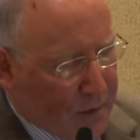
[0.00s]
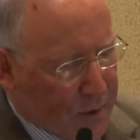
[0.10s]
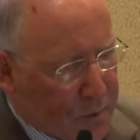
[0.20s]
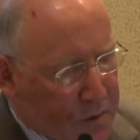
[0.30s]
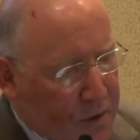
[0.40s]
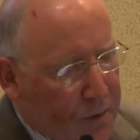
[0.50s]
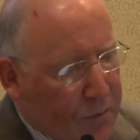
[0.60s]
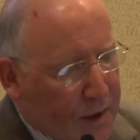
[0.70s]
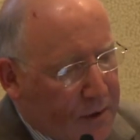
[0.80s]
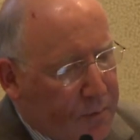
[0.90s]
This was not a
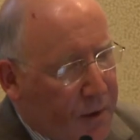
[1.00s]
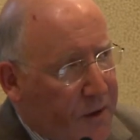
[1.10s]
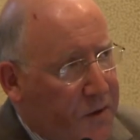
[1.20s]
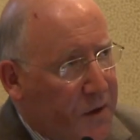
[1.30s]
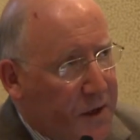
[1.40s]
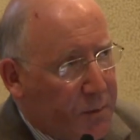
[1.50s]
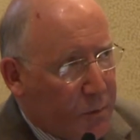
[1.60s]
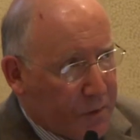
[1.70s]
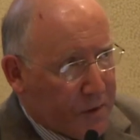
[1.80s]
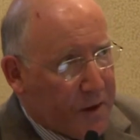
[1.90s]
randomized study,
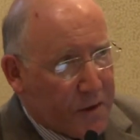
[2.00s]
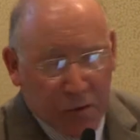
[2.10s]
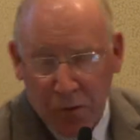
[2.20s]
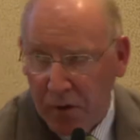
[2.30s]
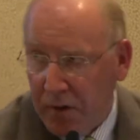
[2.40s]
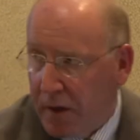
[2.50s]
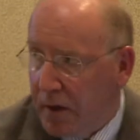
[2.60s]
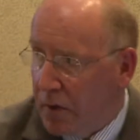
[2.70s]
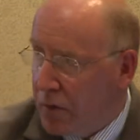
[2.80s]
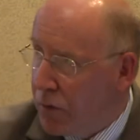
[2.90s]
but was a historically
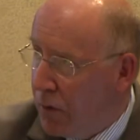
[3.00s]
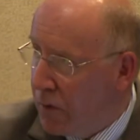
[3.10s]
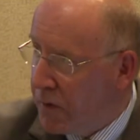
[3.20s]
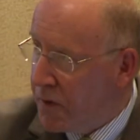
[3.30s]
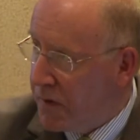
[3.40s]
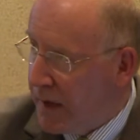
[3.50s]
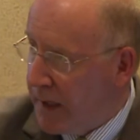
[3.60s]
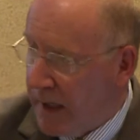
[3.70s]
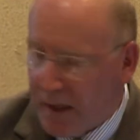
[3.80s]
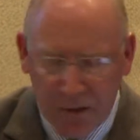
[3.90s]
controlled
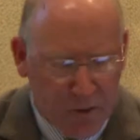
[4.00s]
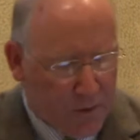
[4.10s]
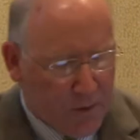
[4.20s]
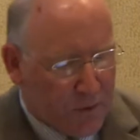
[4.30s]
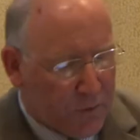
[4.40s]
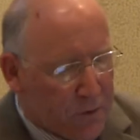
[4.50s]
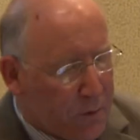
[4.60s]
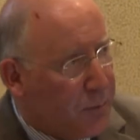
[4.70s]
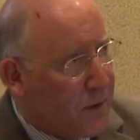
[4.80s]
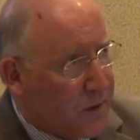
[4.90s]
study, and it's
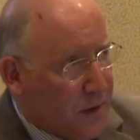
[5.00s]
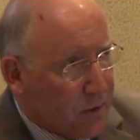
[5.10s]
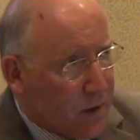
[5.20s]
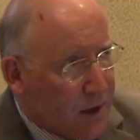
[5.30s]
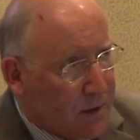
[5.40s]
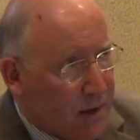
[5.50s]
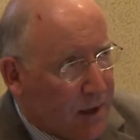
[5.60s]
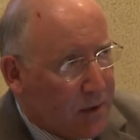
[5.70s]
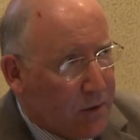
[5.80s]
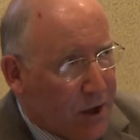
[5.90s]
very busy, a lot of
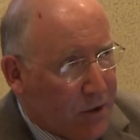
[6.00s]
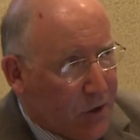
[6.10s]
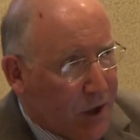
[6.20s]
data, a lot of